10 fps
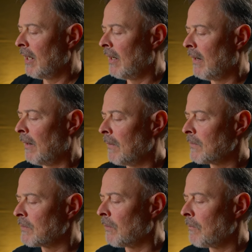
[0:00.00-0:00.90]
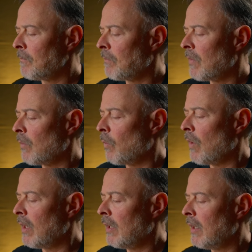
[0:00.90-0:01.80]
Uh, so
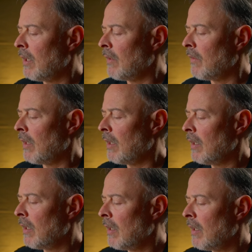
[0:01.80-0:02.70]
one, and then